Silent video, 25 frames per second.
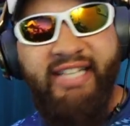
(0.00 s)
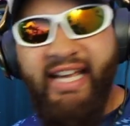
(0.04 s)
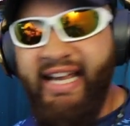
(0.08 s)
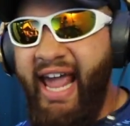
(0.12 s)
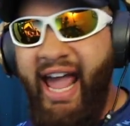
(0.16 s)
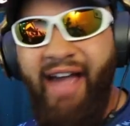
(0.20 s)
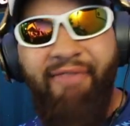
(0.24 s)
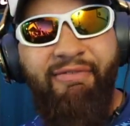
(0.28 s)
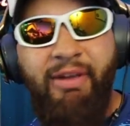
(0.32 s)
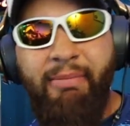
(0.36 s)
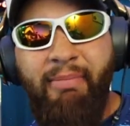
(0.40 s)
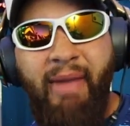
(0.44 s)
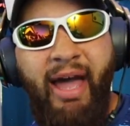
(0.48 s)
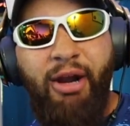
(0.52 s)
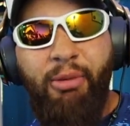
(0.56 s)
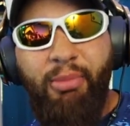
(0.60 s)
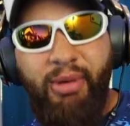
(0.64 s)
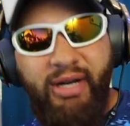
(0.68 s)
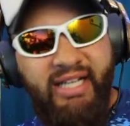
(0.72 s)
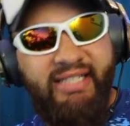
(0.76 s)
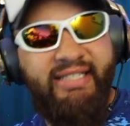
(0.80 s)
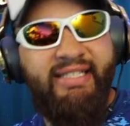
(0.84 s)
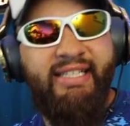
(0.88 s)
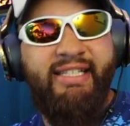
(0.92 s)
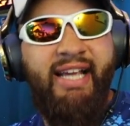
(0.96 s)
said heavy metal, but
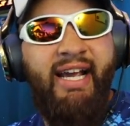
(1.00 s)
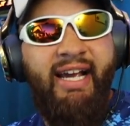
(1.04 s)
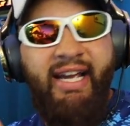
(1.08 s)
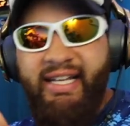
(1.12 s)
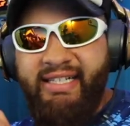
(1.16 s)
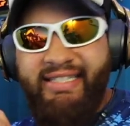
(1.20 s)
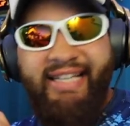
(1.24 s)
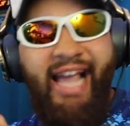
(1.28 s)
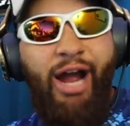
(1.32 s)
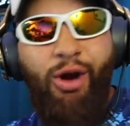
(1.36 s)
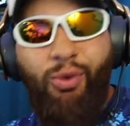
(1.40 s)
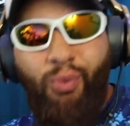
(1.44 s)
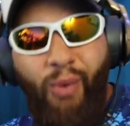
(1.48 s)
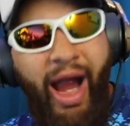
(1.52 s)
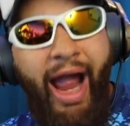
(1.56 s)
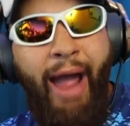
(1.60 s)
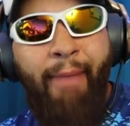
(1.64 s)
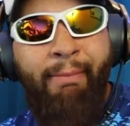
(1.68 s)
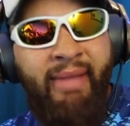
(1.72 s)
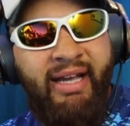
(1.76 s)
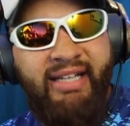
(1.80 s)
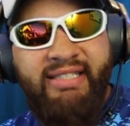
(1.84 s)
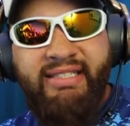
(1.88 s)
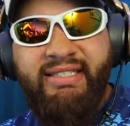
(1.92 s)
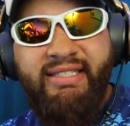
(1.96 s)
this is it's got rap
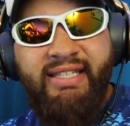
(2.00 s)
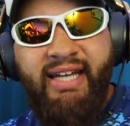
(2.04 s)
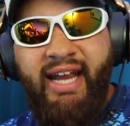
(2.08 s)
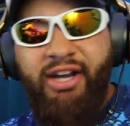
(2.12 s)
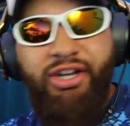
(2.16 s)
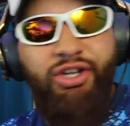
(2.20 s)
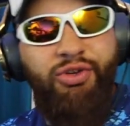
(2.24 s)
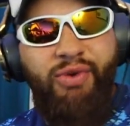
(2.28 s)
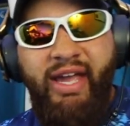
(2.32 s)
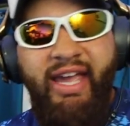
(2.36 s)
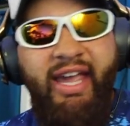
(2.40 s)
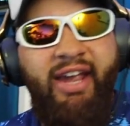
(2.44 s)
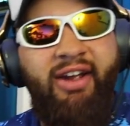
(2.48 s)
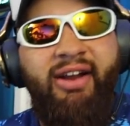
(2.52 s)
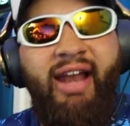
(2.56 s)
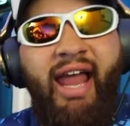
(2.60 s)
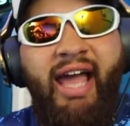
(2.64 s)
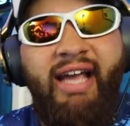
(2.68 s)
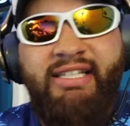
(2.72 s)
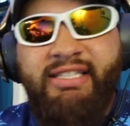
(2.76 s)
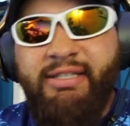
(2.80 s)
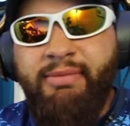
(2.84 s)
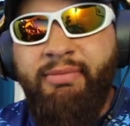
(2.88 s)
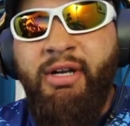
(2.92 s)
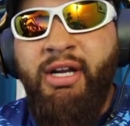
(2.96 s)
mixes in there. You can hear
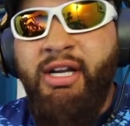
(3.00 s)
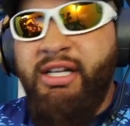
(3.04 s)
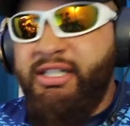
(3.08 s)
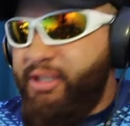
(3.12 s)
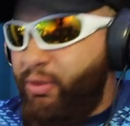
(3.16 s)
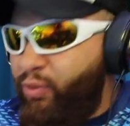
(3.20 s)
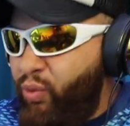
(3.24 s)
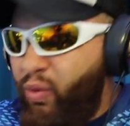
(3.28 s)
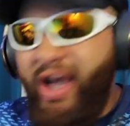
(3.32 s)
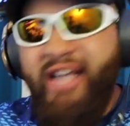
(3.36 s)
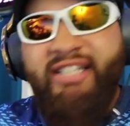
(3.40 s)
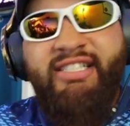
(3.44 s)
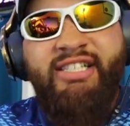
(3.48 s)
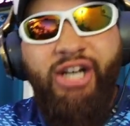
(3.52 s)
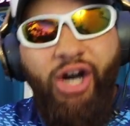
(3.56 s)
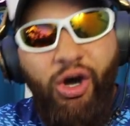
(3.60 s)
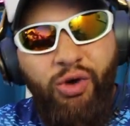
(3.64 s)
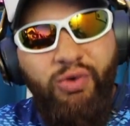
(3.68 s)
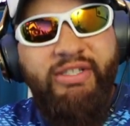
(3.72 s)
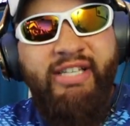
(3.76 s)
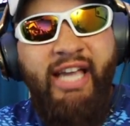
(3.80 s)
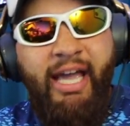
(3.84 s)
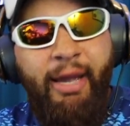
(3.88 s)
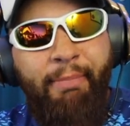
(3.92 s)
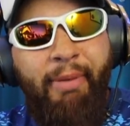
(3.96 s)
like some some West
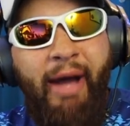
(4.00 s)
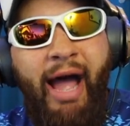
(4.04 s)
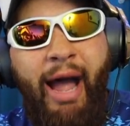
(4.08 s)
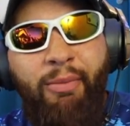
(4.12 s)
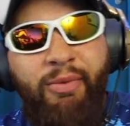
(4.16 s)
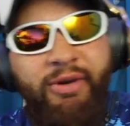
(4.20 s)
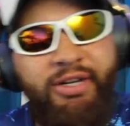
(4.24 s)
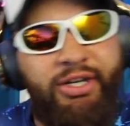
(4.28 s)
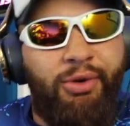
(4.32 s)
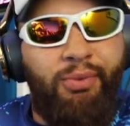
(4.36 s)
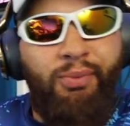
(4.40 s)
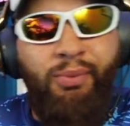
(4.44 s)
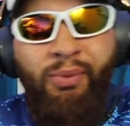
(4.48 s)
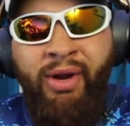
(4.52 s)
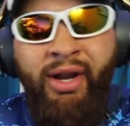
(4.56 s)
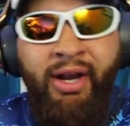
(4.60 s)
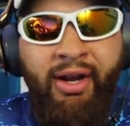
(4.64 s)
Coast hip hop with the